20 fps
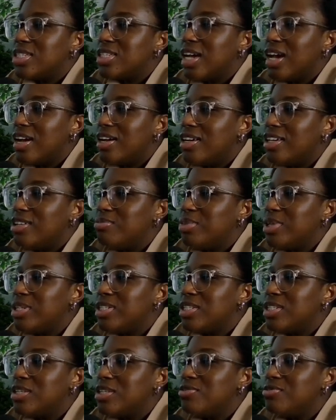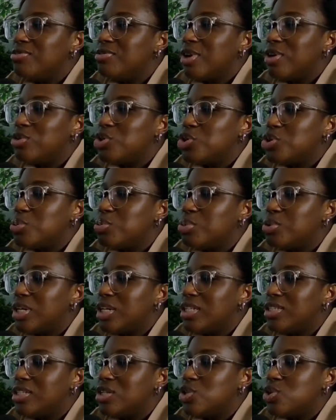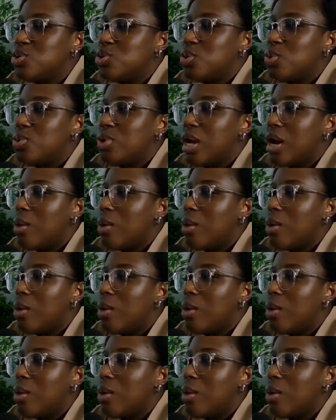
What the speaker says: Yeah, it basically found support at this zone